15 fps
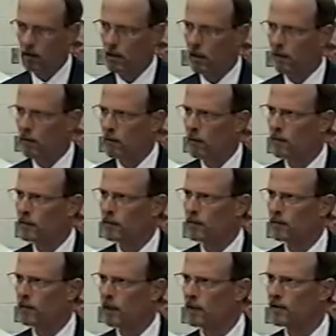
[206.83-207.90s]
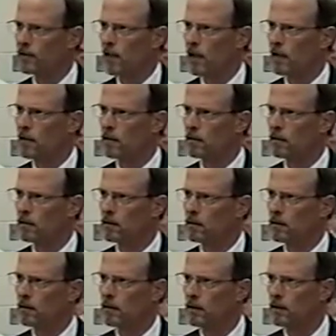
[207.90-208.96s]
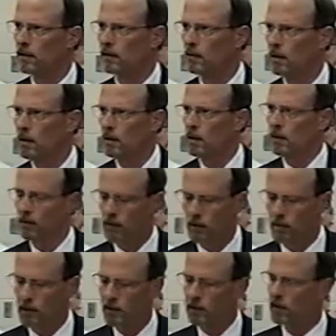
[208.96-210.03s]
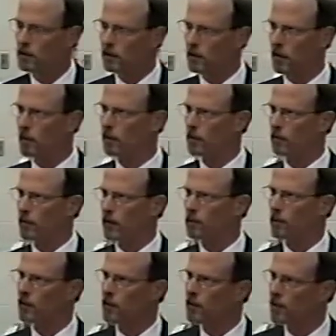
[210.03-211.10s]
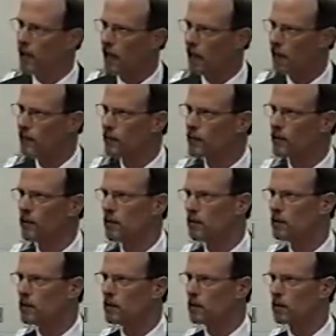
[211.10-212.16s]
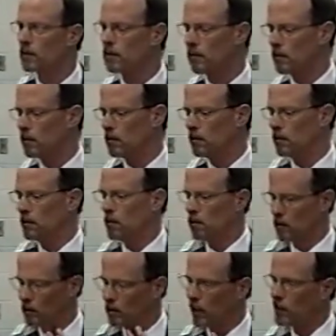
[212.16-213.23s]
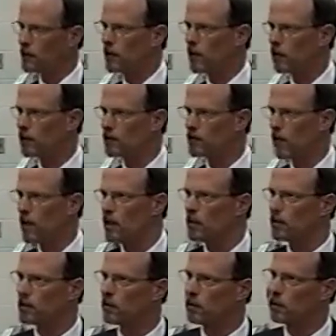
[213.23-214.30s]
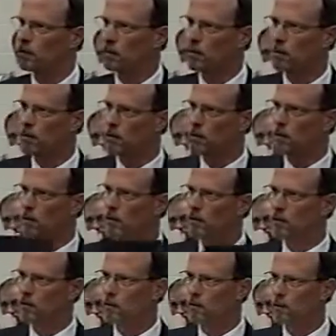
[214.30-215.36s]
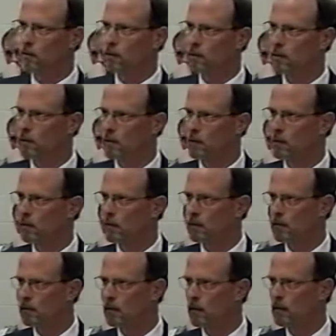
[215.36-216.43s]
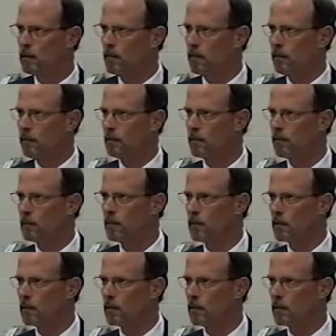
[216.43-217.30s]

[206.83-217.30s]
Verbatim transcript: everyone was to remain silent during this. Yes. Would you please instruct the people in the back of this room to maintain the silence? I, I, I